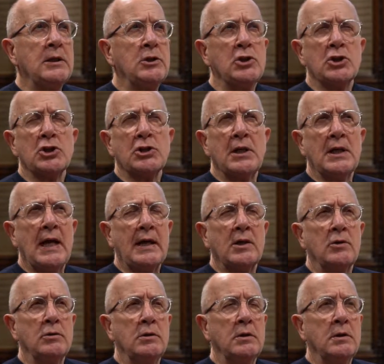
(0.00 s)
Just that I
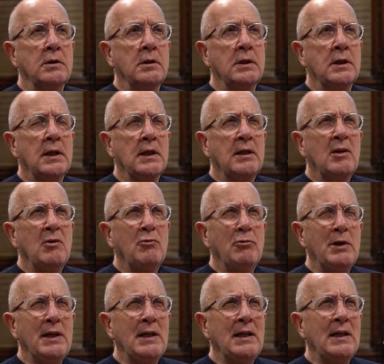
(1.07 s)
couldn't
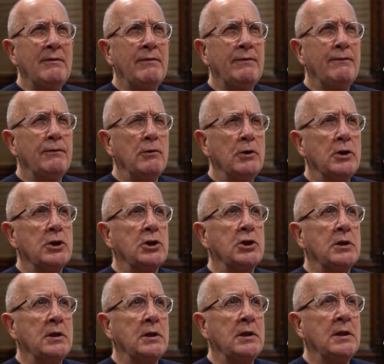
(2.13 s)
really
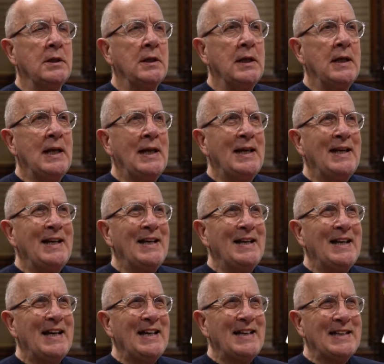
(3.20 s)
function
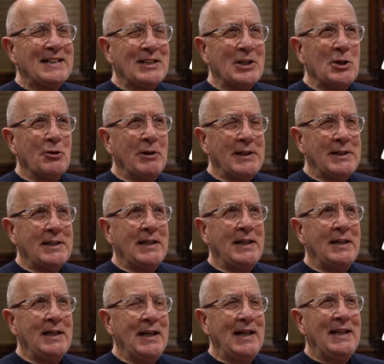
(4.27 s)
as a
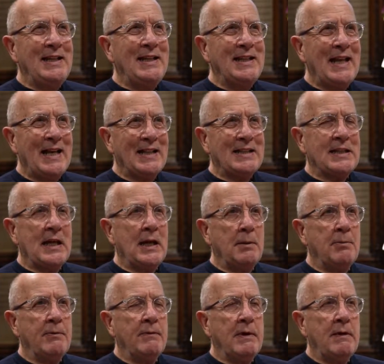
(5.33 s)
Christian in that
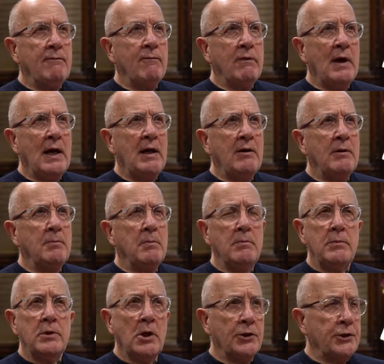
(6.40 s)
type of environment.
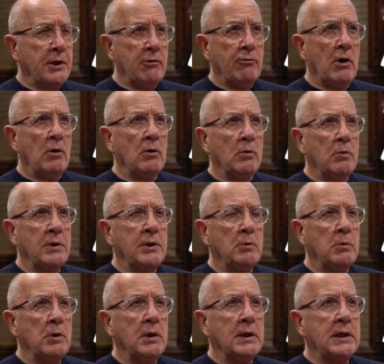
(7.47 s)
Nothing wrong with the
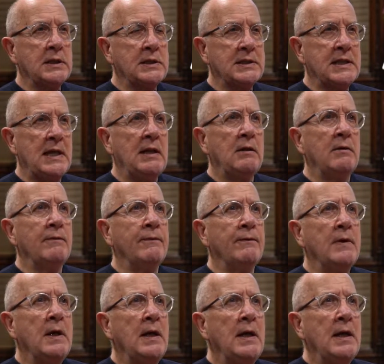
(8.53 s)
work itself.
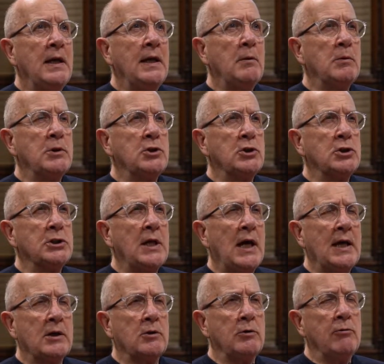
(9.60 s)
It was just that
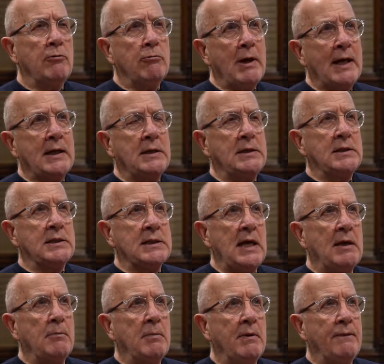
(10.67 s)
I couldn't
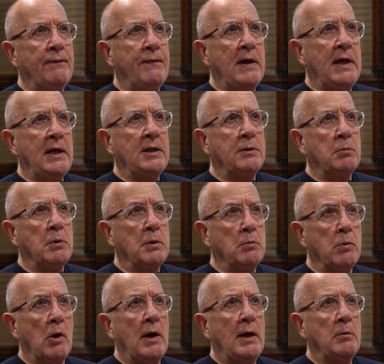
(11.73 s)
reconcile my faith with
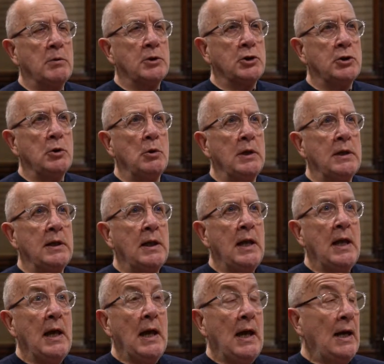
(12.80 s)
what I was doing.
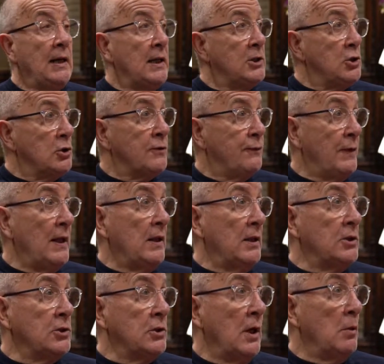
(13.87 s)
And I just
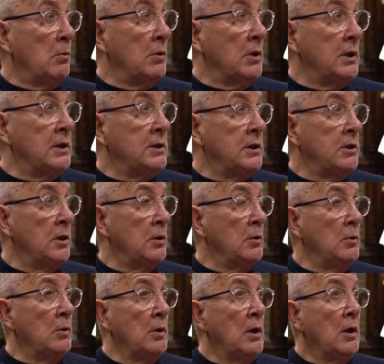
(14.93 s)
felt as though I wanted to
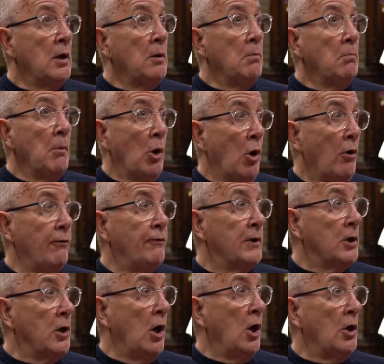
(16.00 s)
do more for
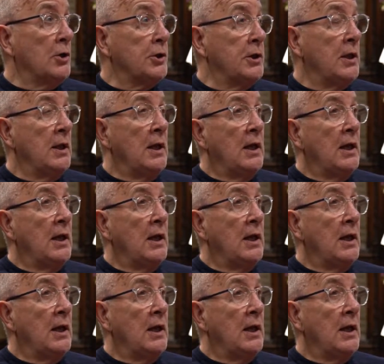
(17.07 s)
God.